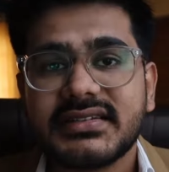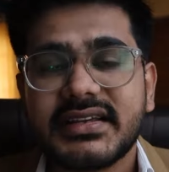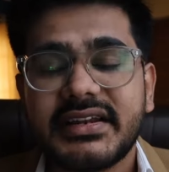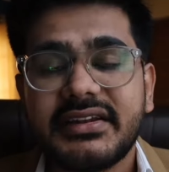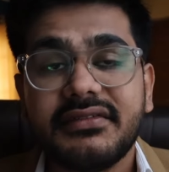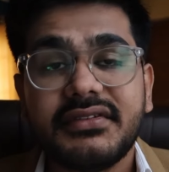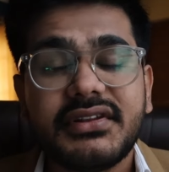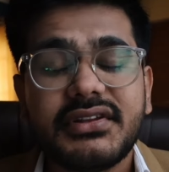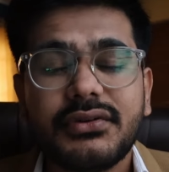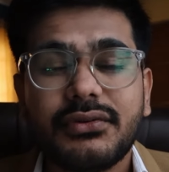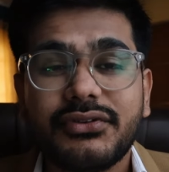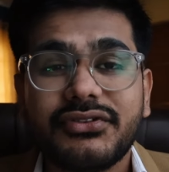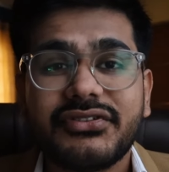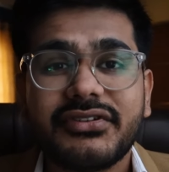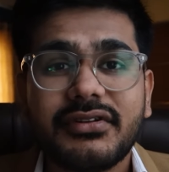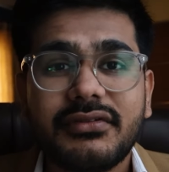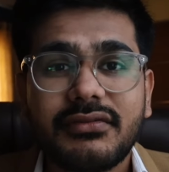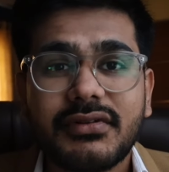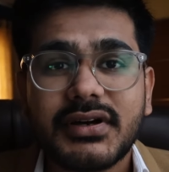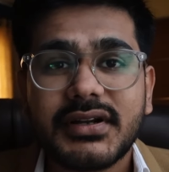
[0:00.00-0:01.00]
And even the
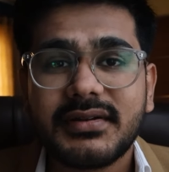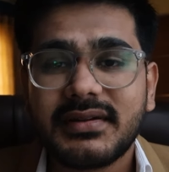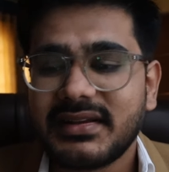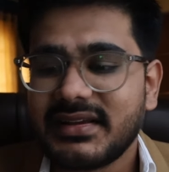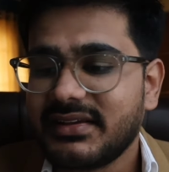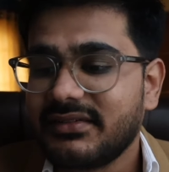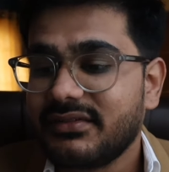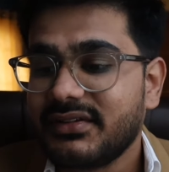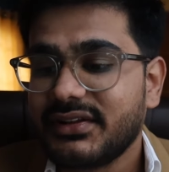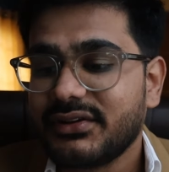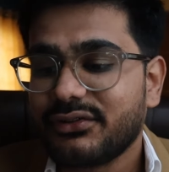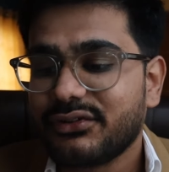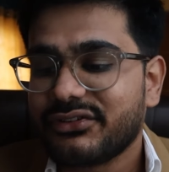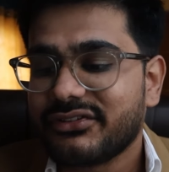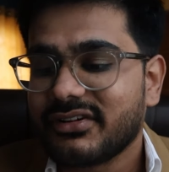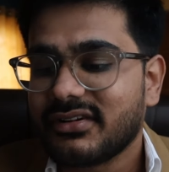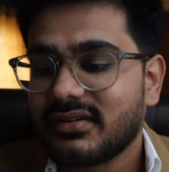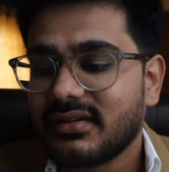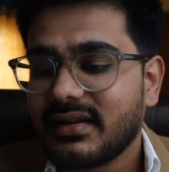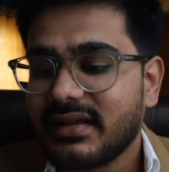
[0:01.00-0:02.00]
original one, even the
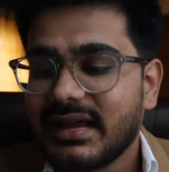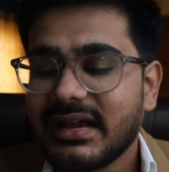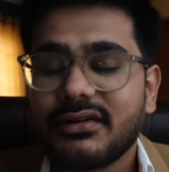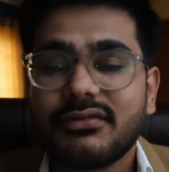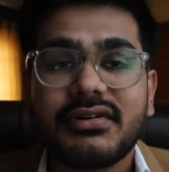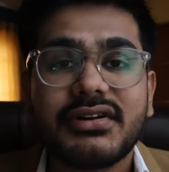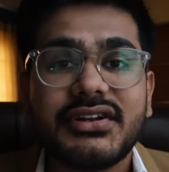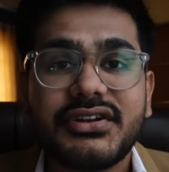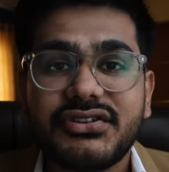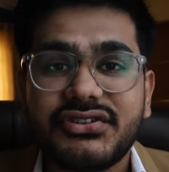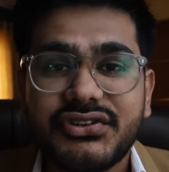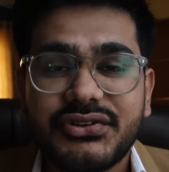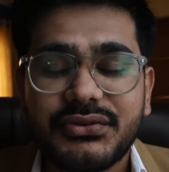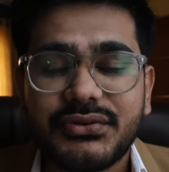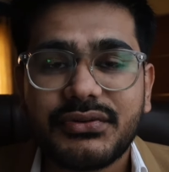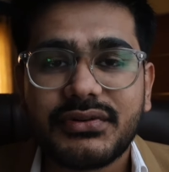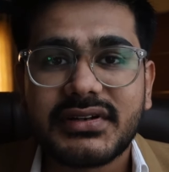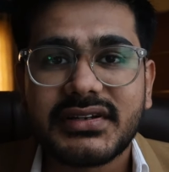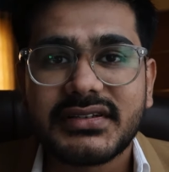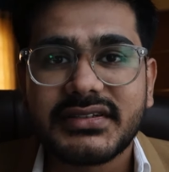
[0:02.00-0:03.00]
original Aqua
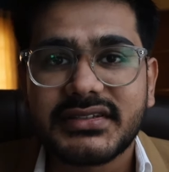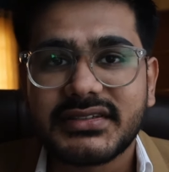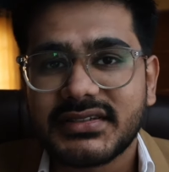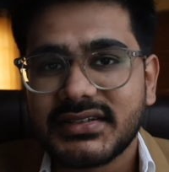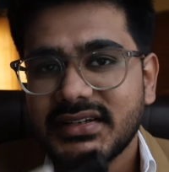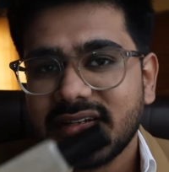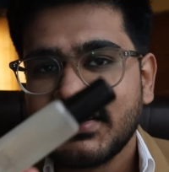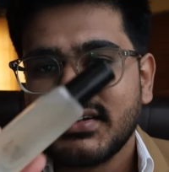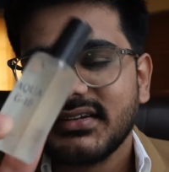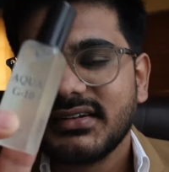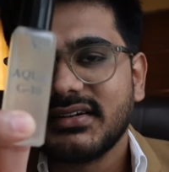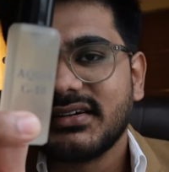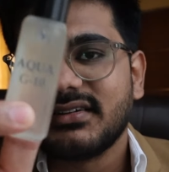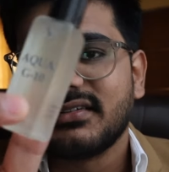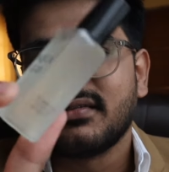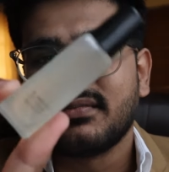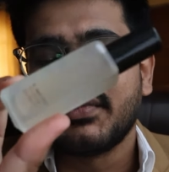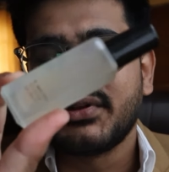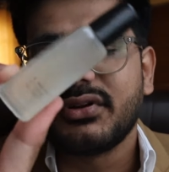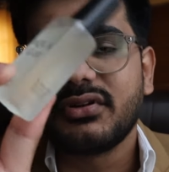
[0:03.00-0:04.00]
DGO is,
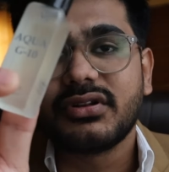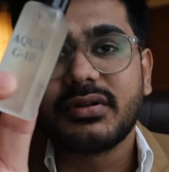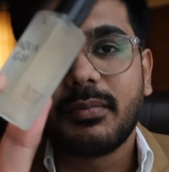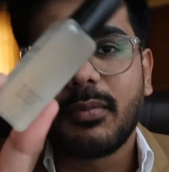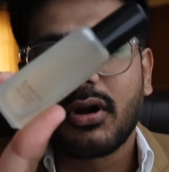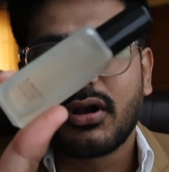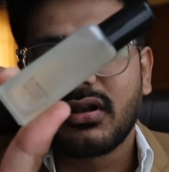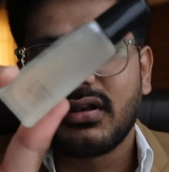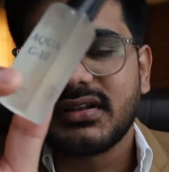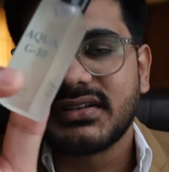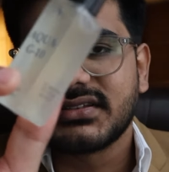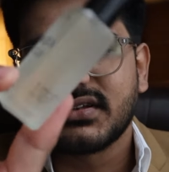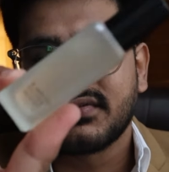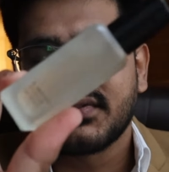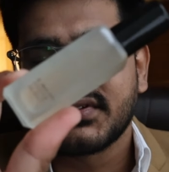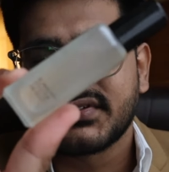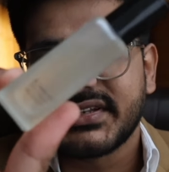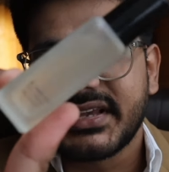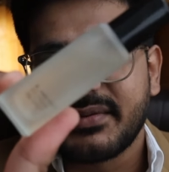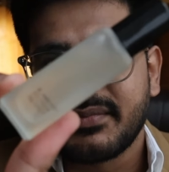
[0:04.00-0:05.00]
you know, the bottle is of
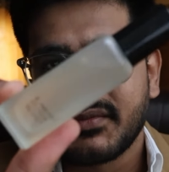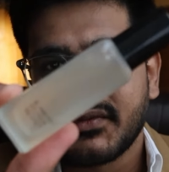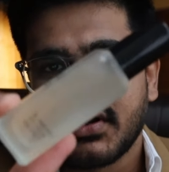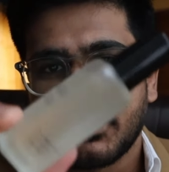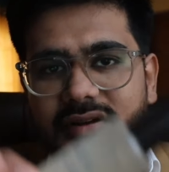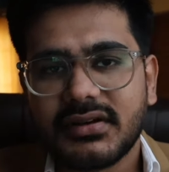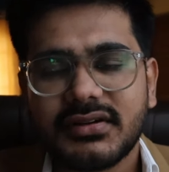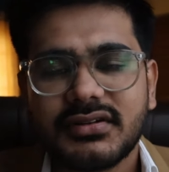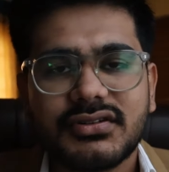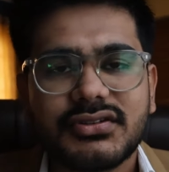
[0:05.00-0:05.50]
the same color.